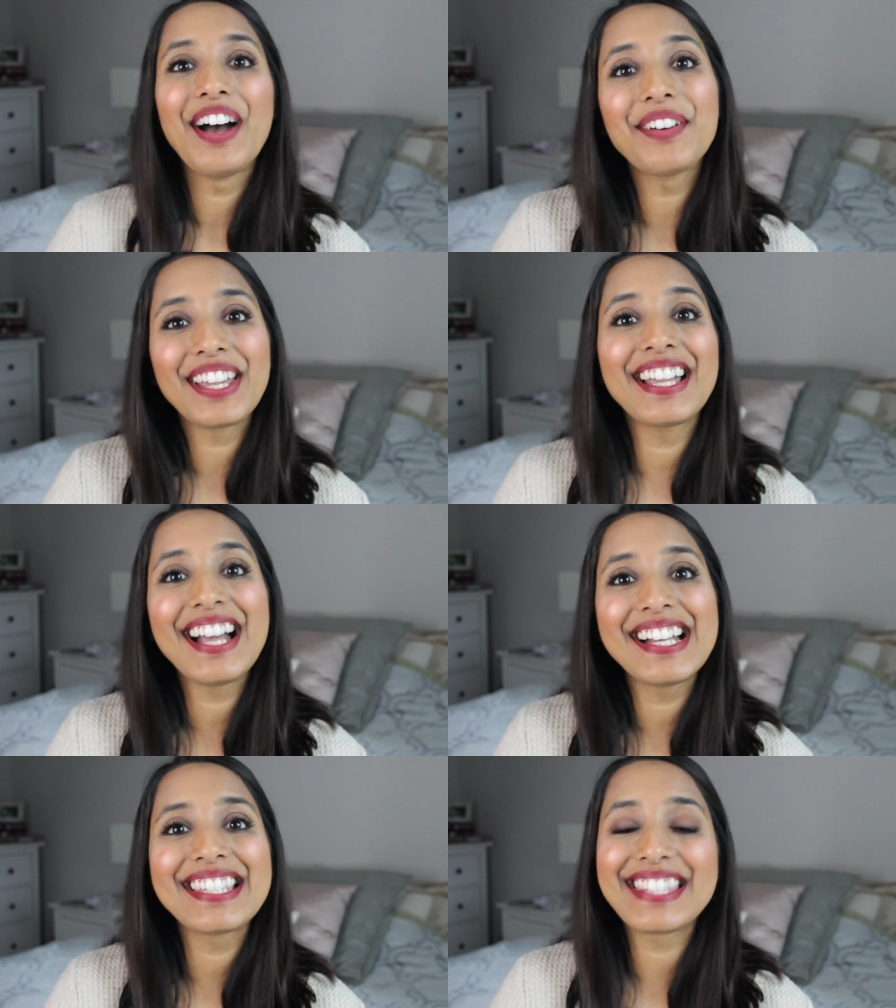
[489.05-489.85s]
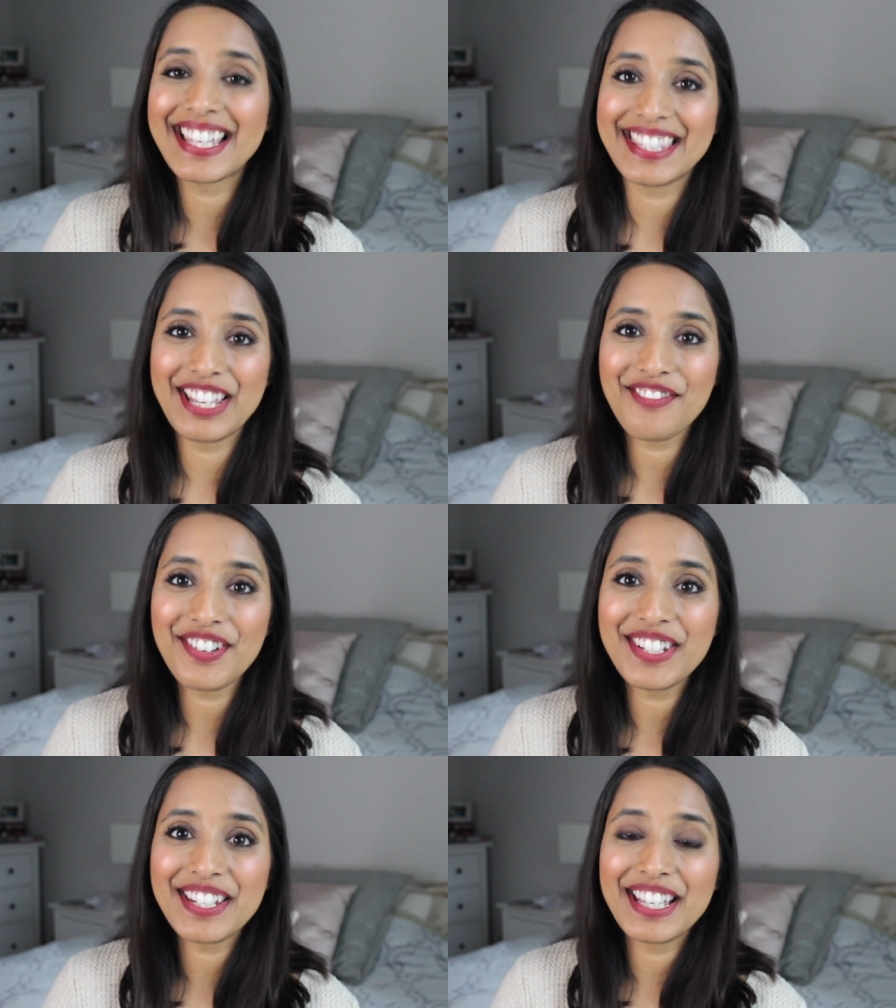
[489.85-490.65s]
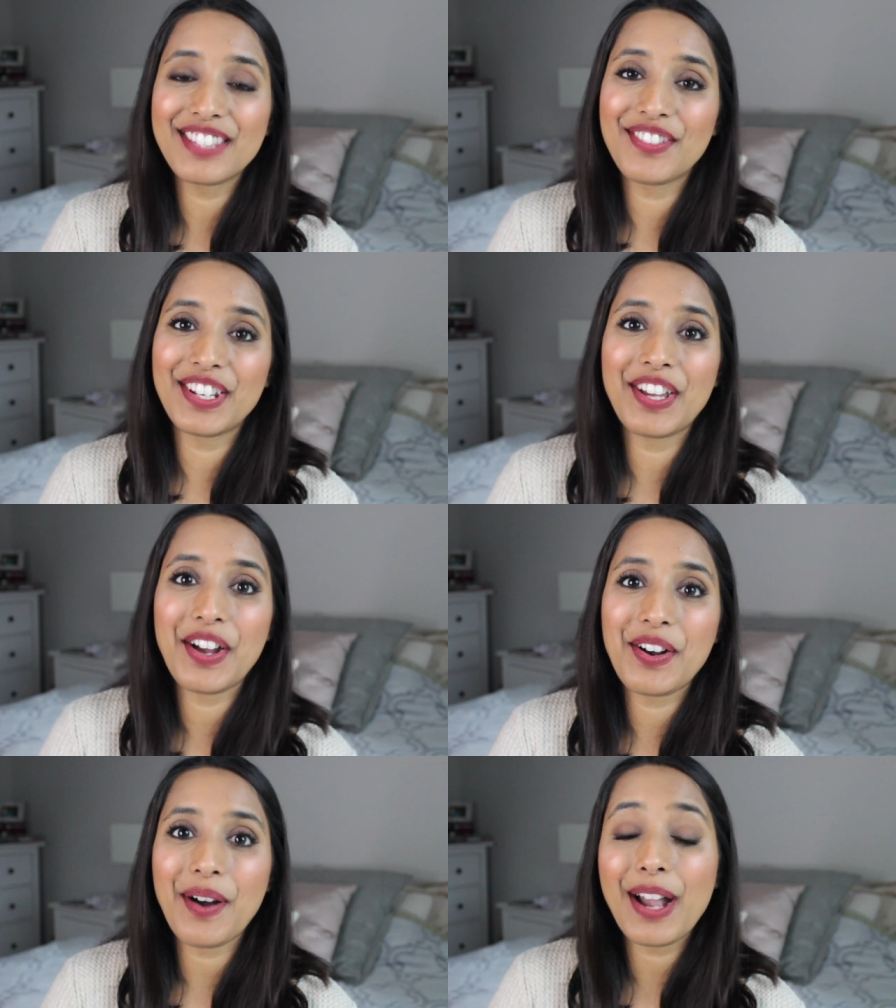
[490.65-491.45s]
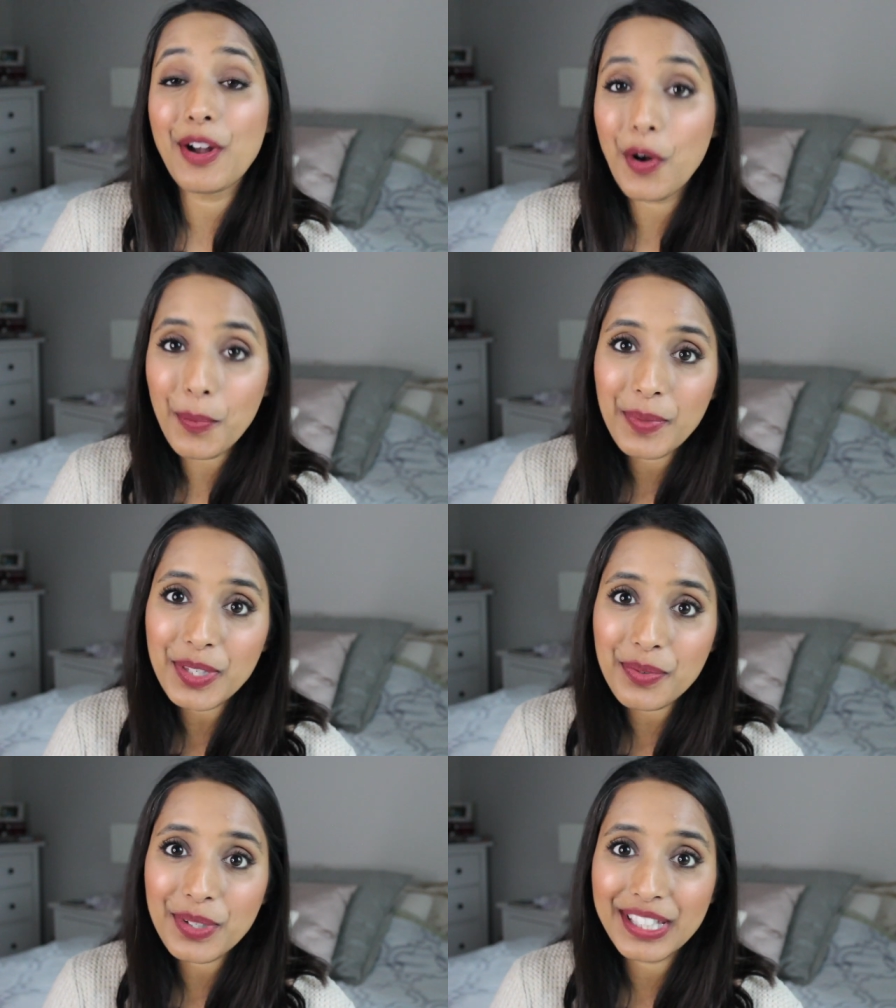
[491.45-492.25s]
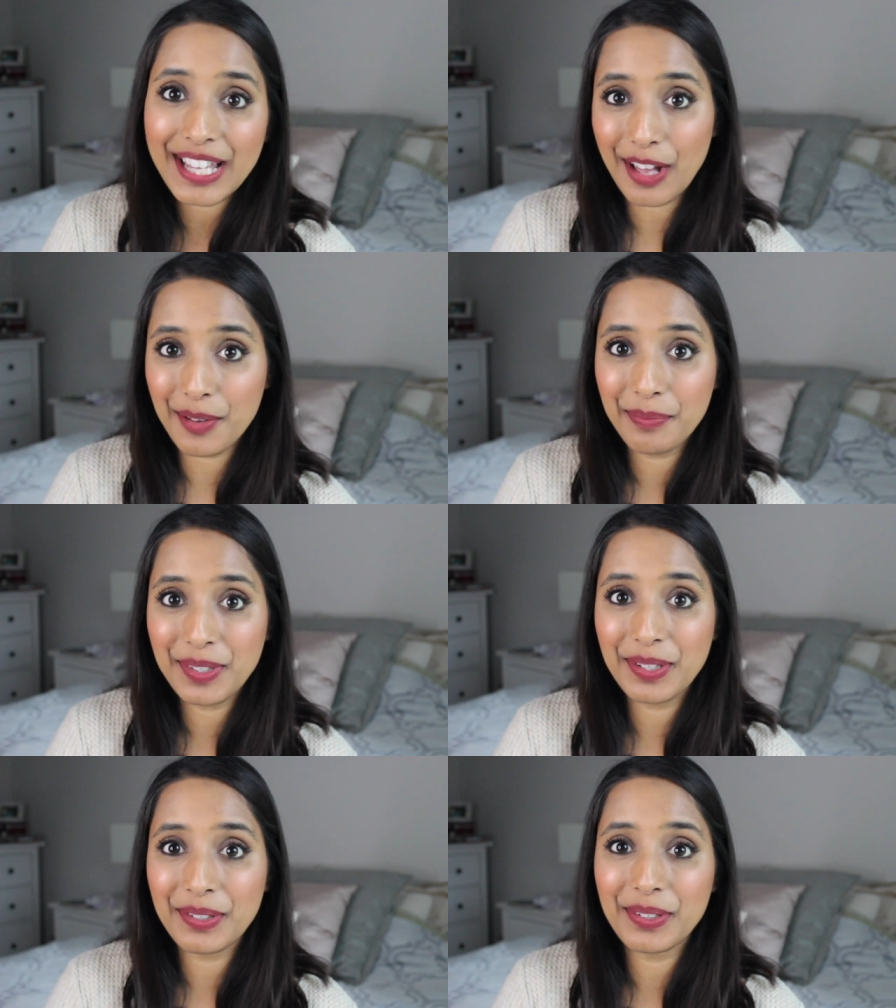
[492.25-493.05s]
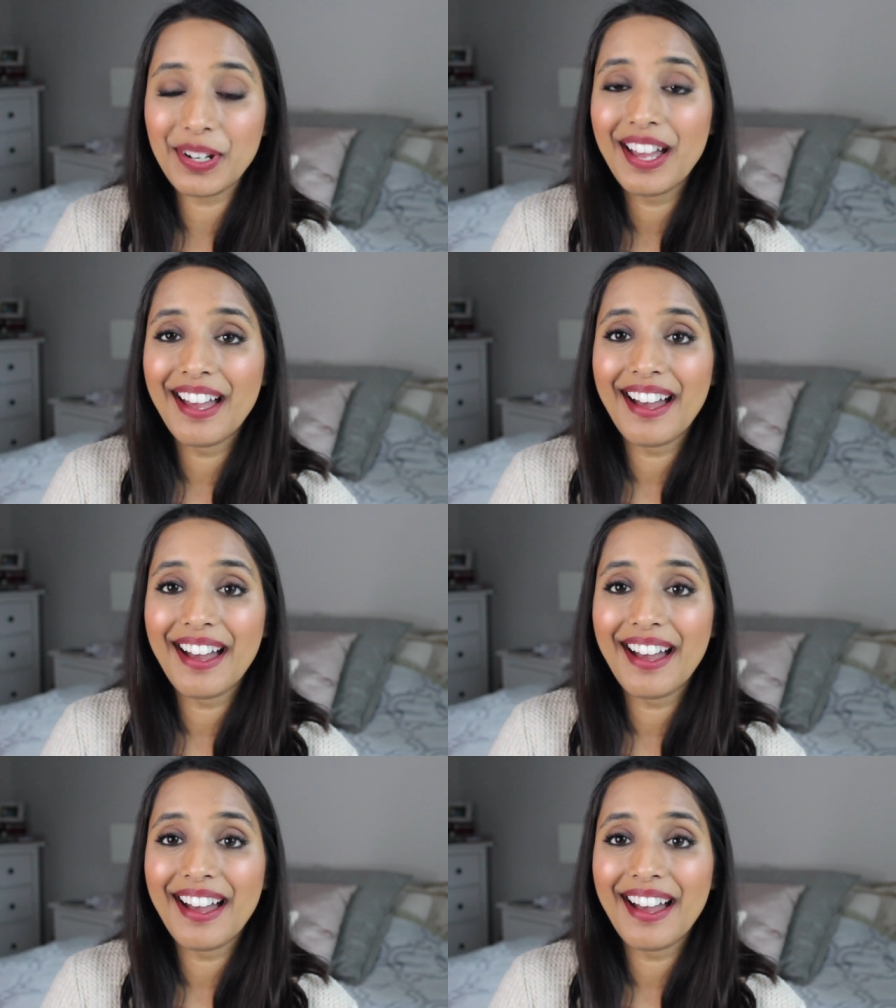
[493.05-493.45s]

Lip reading: Okay guys, that's it for today's video. I hope this really helped you